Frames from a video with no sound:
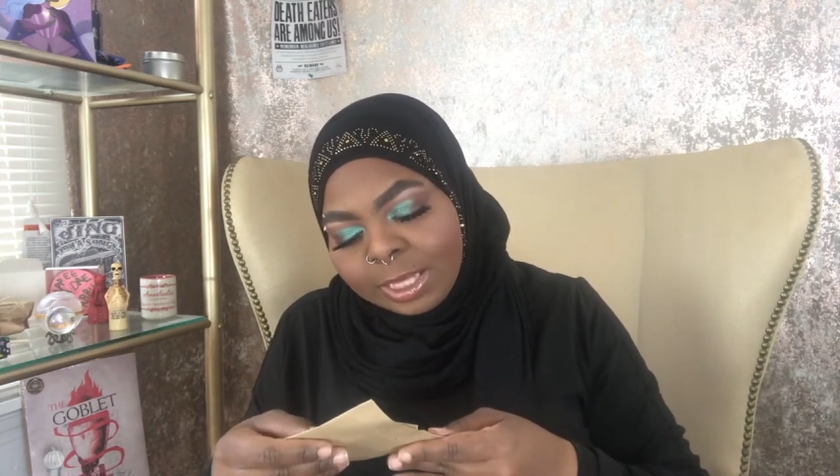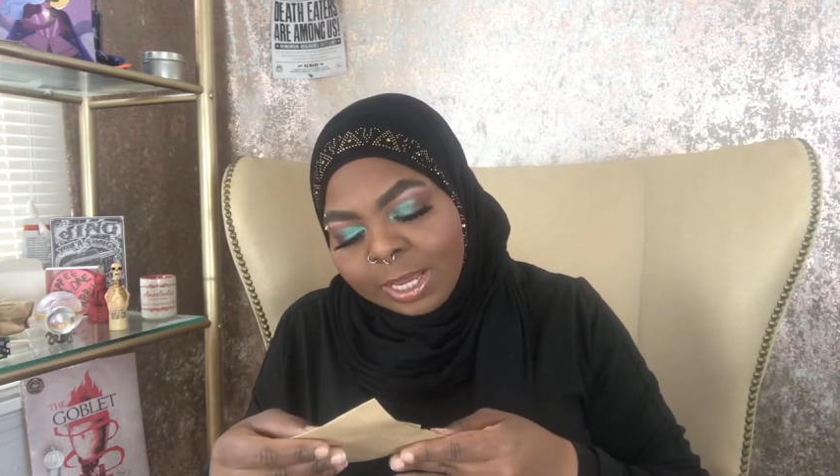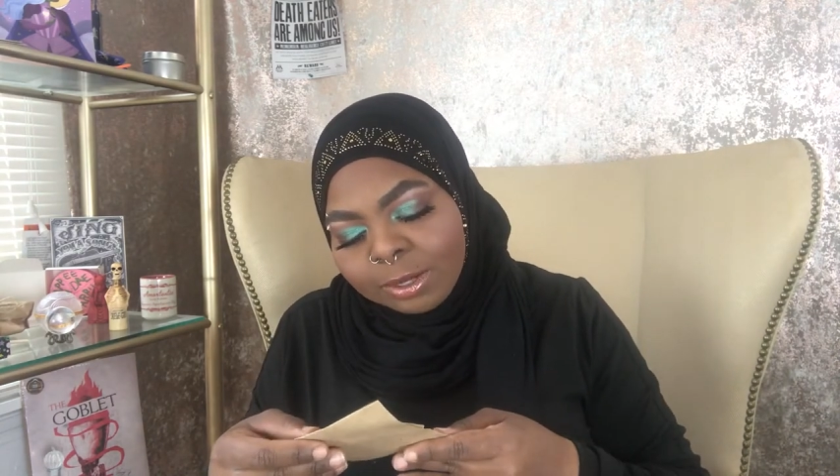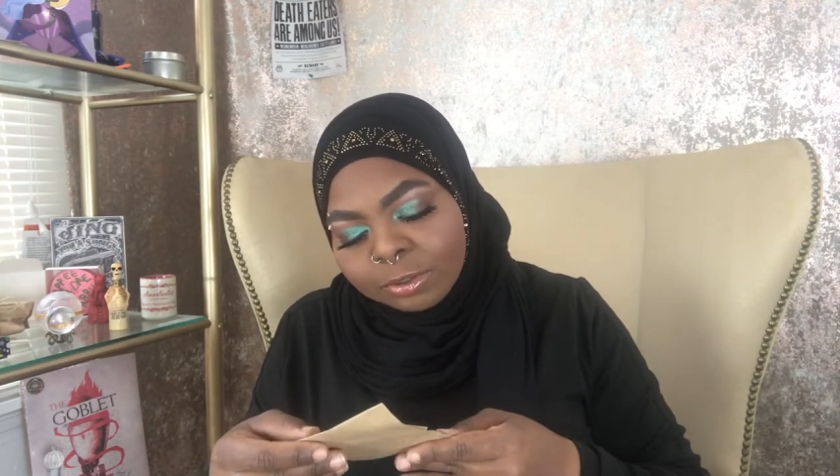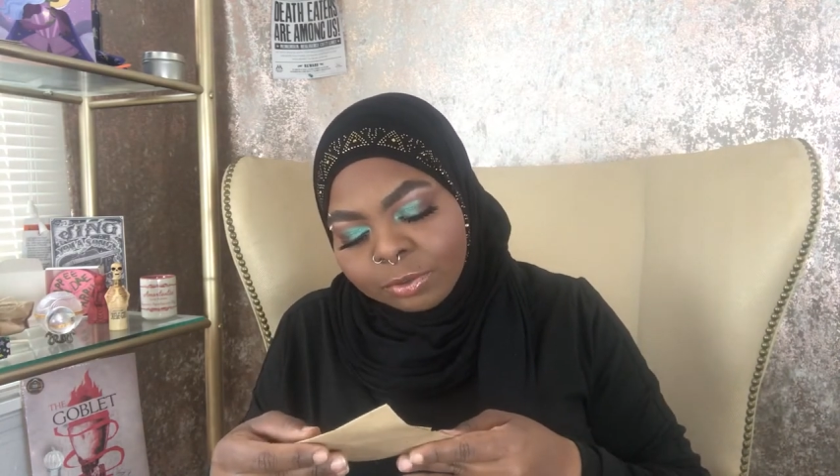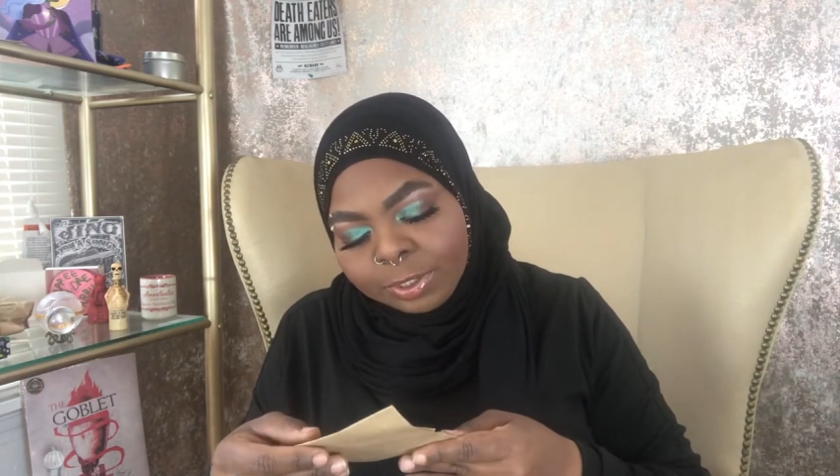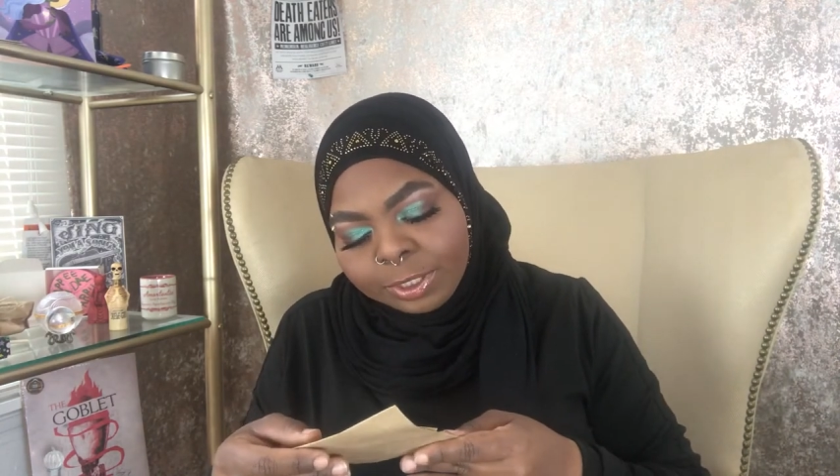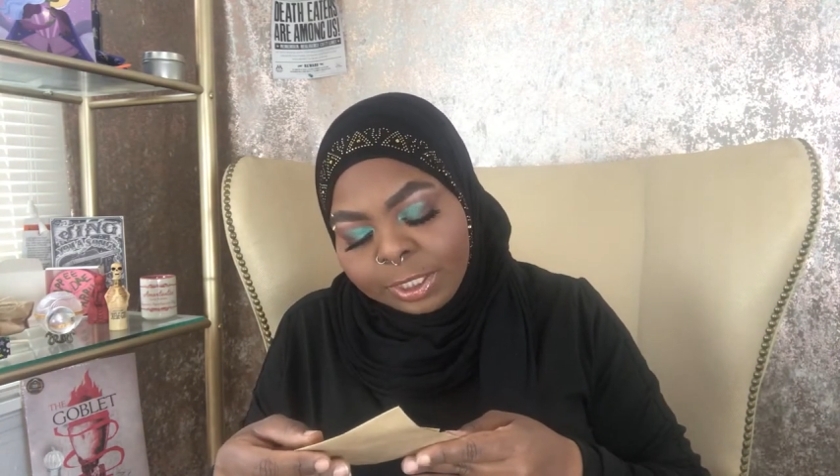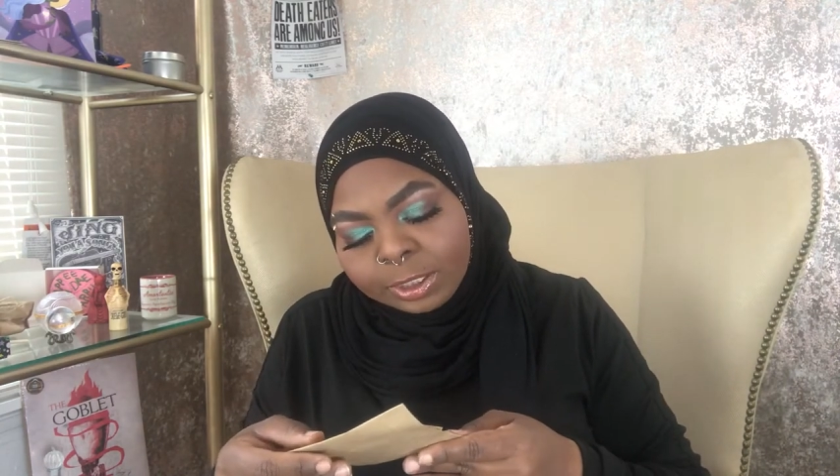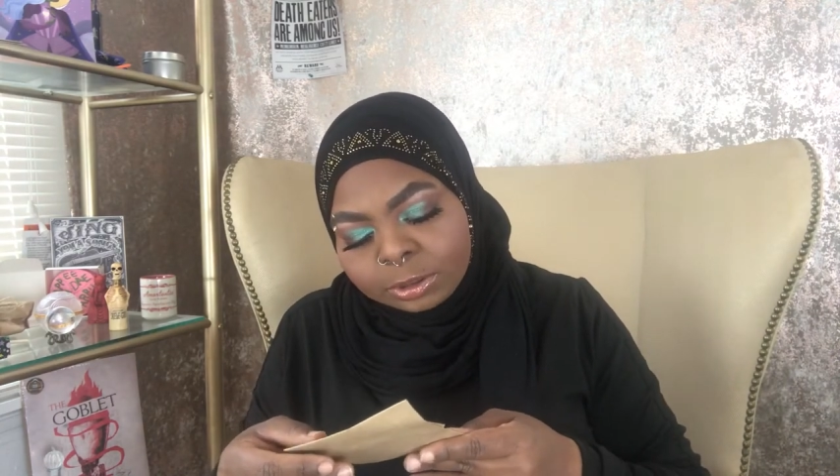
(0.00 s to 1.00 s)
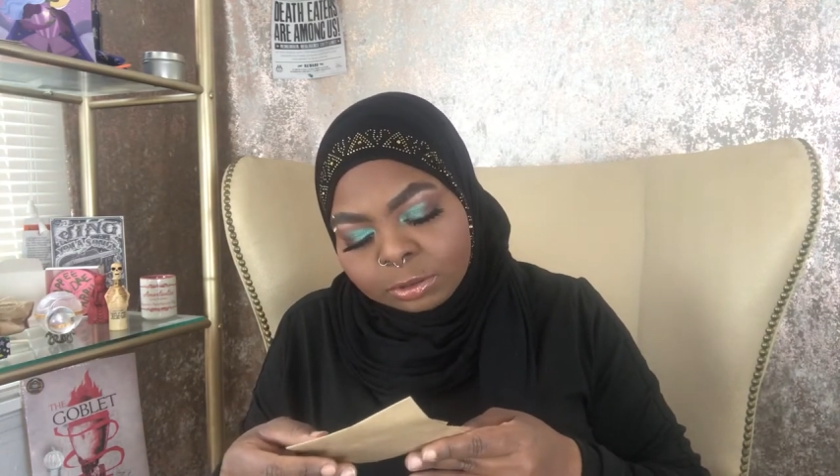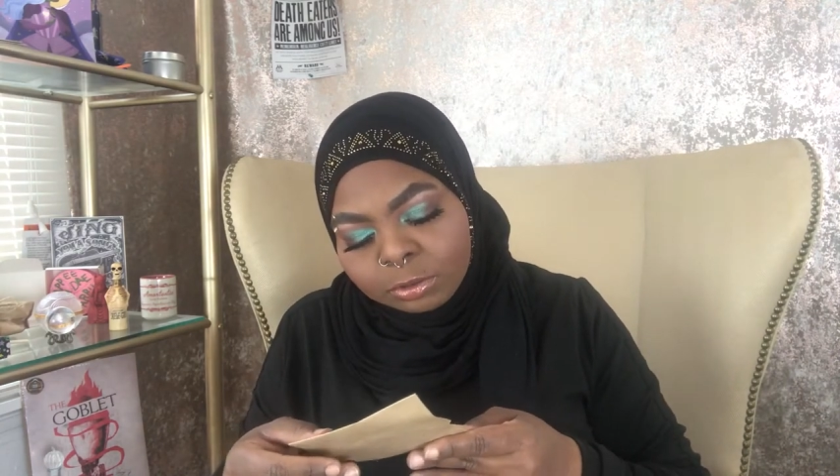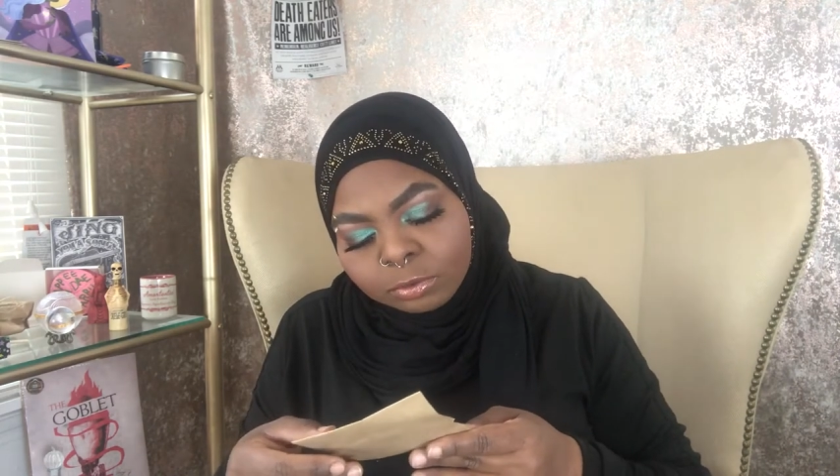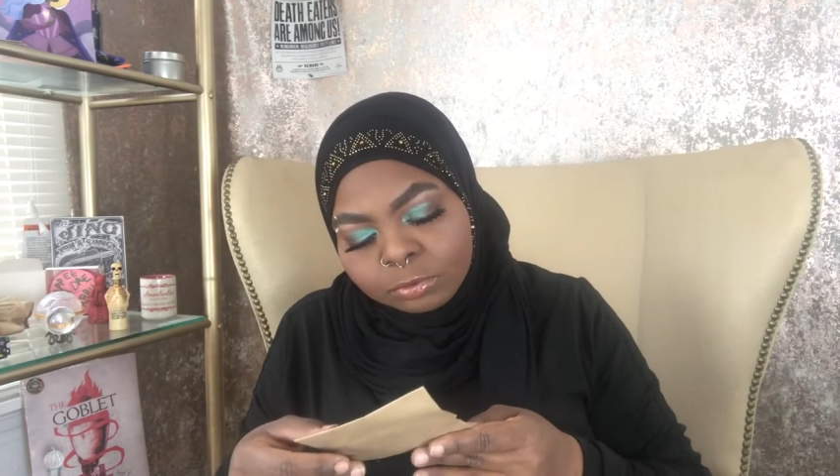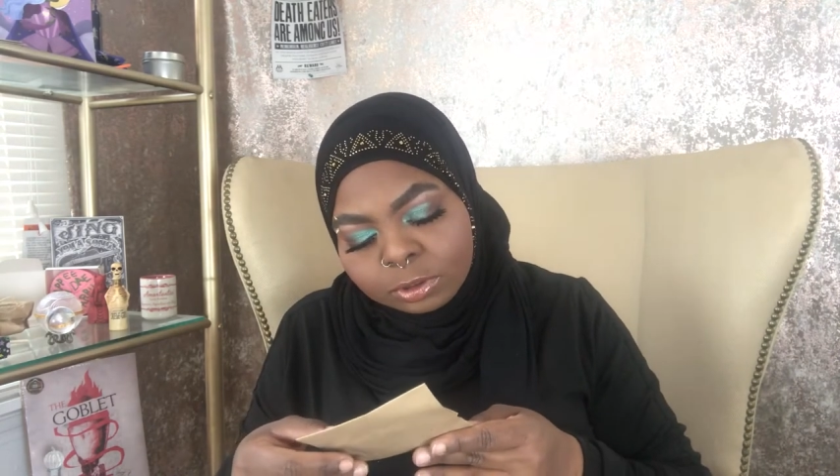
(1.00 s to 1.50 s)
Owlcrate
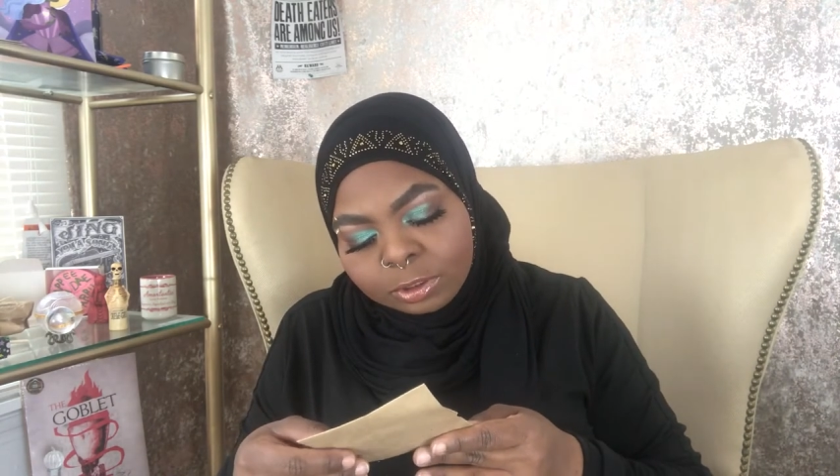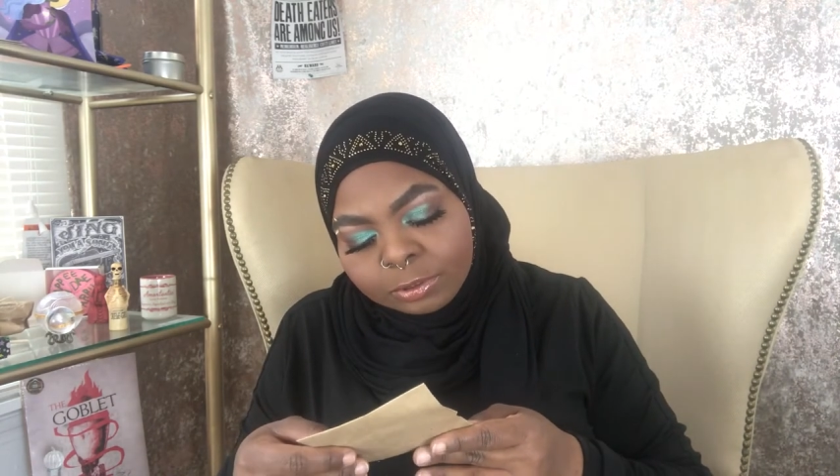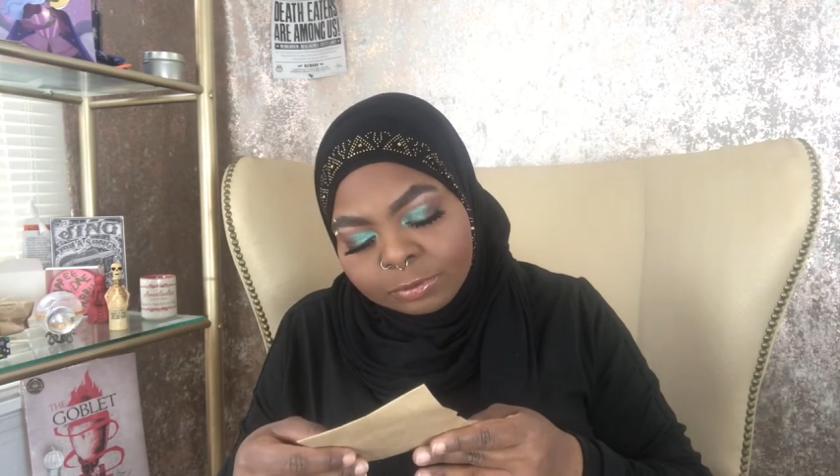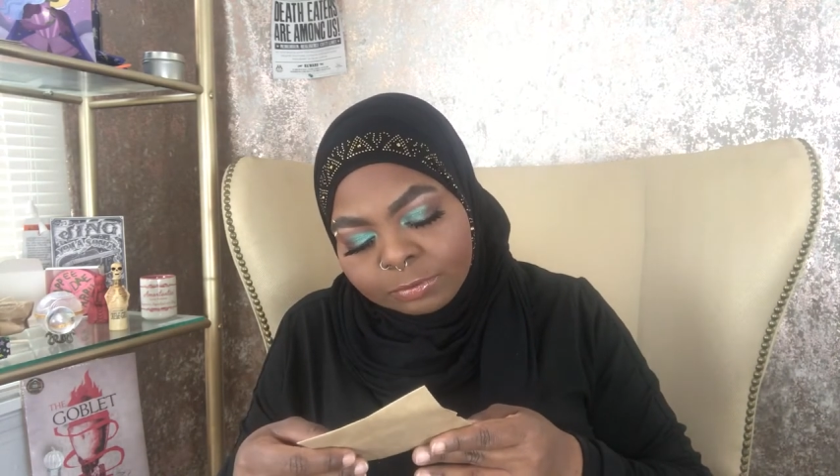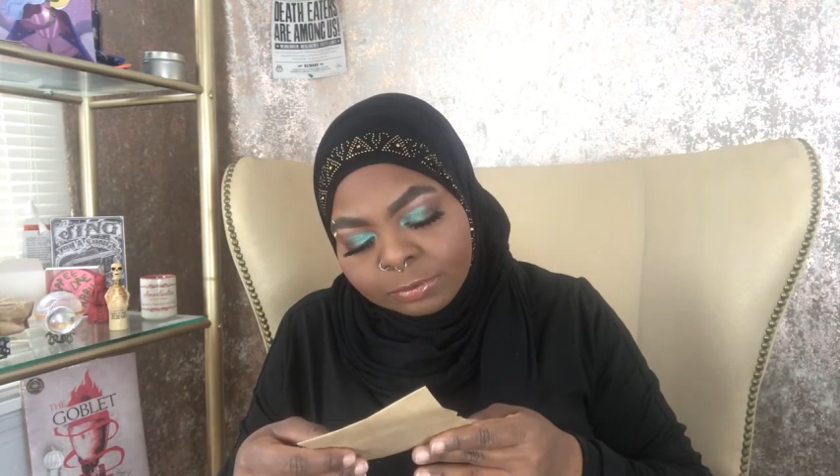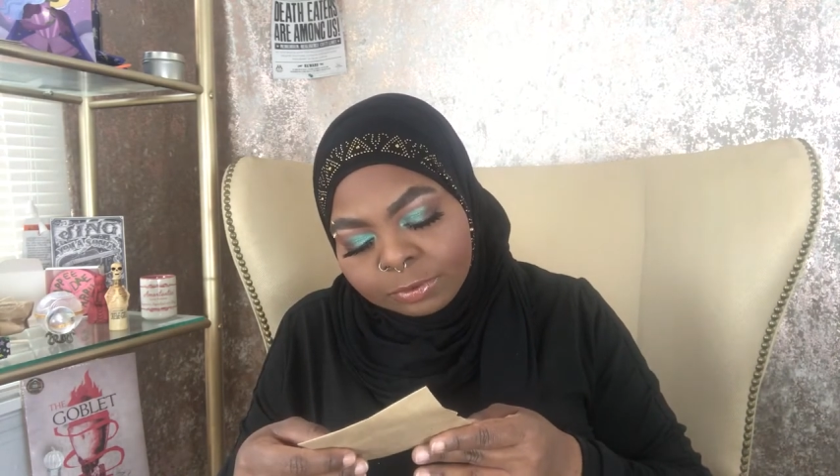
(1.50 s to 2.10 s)
exclusive